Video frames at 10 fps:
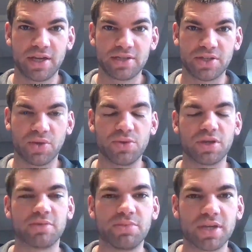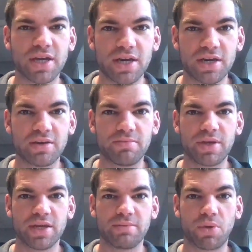so that we can become
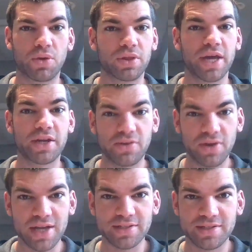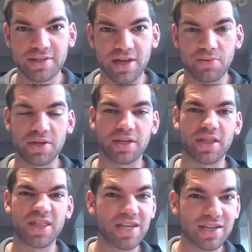more like Christ, that we can
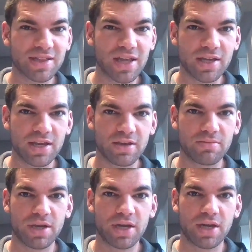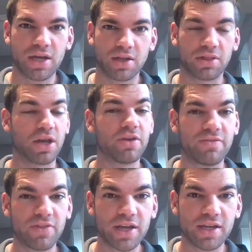think like Him, love
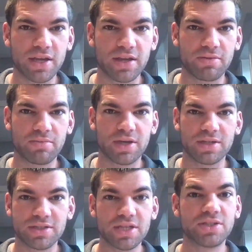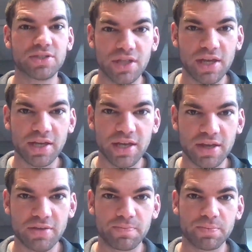like Him, teach like
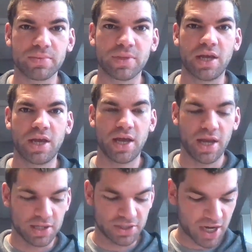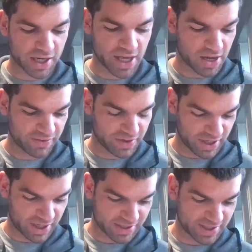Him. John Calvin
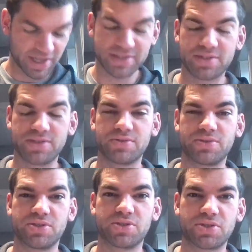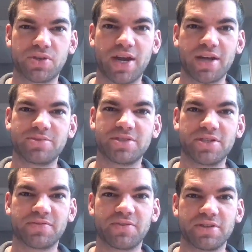in his Institutes describes
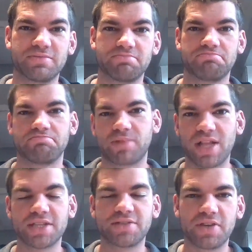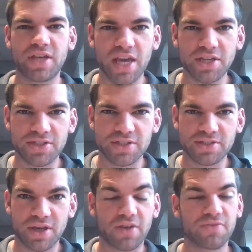different classifications
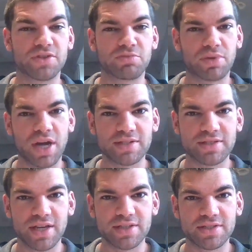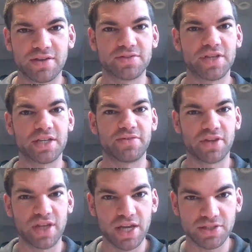of this process of
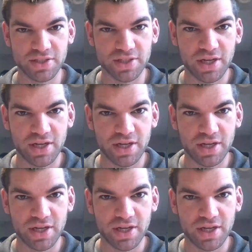sanctification.